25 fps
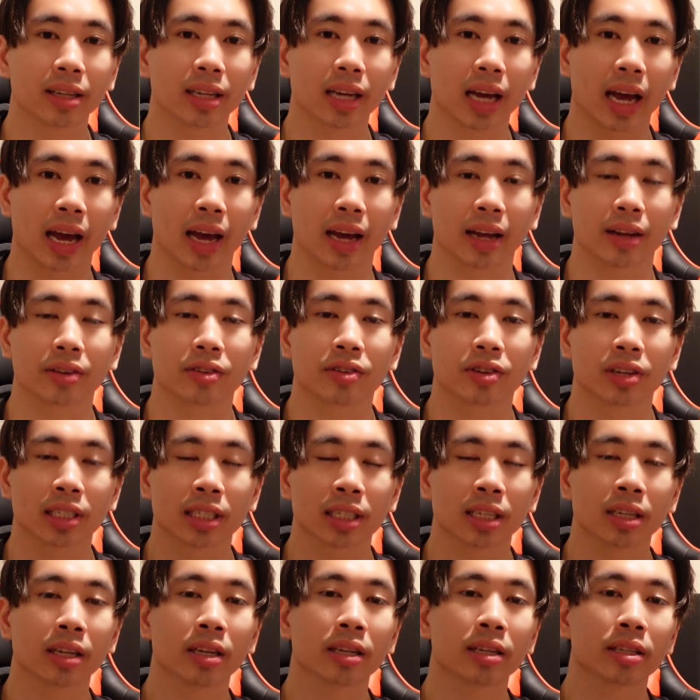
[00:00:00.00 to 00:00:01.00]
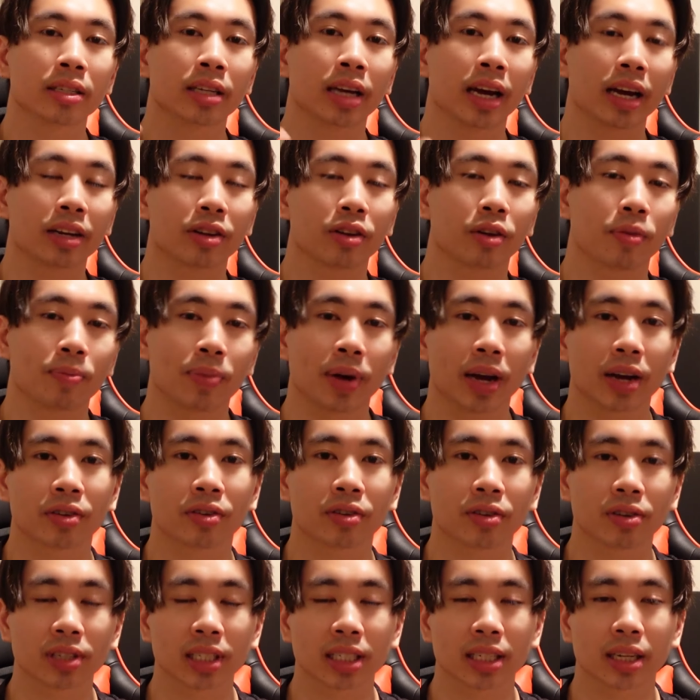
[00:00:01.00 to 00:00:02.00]
and just take their
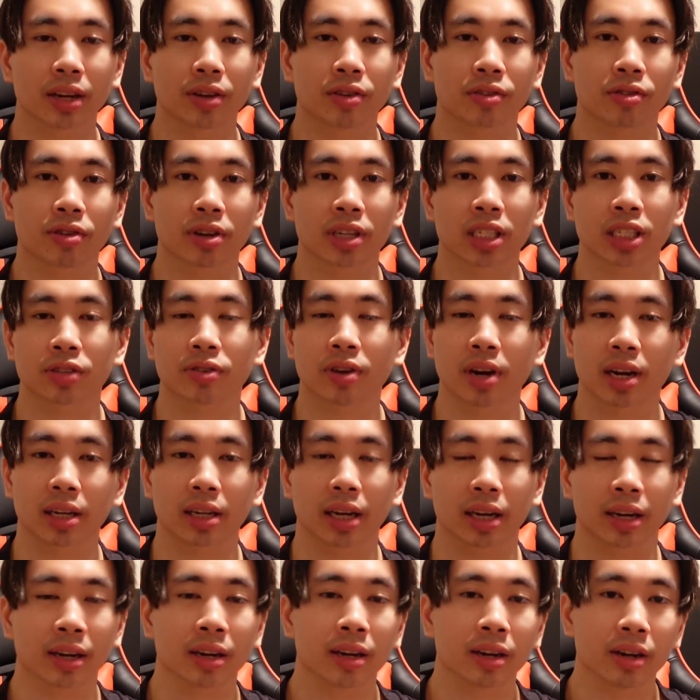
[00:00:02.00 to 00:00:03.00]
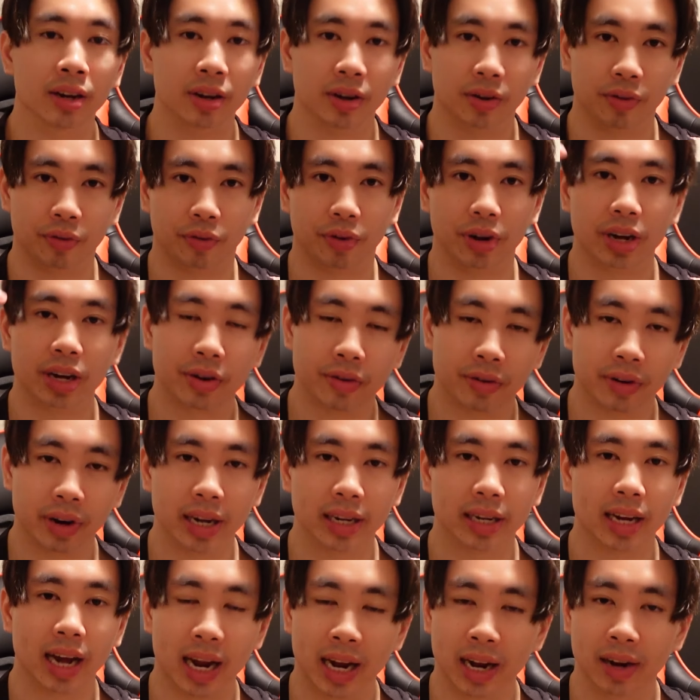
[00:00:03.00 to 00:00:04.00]
pictures and just try to like
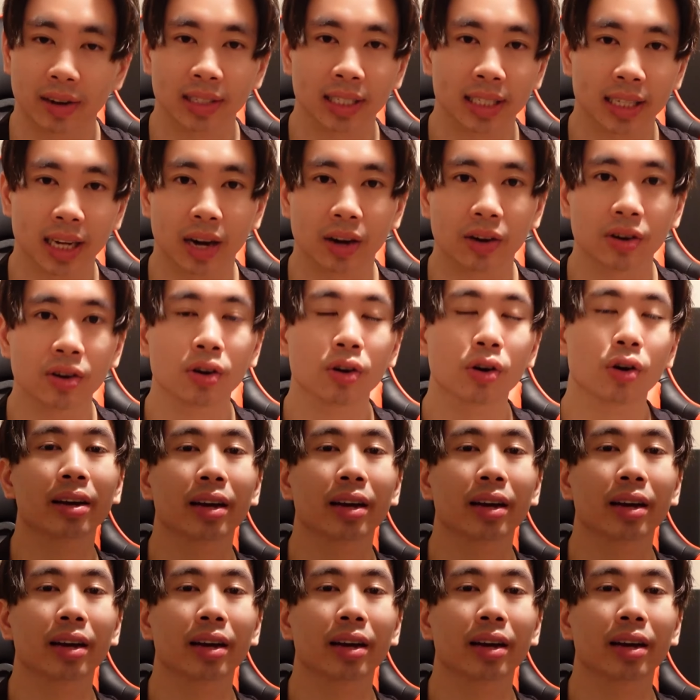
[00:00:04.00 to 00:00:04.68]
recreate that hairstyle.